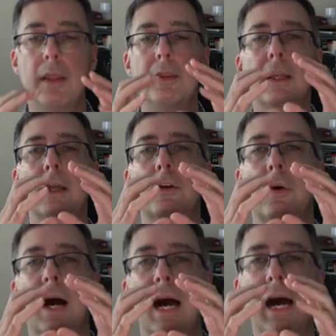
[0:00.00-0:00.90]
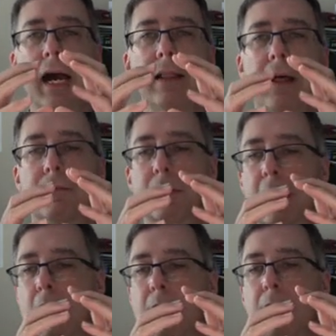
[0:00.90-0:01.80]
Then I do a high level
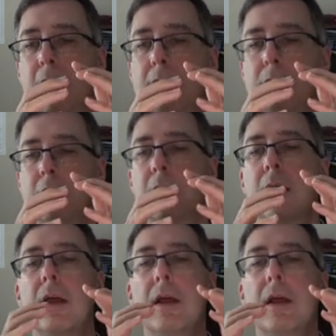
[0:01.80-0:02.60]
calculation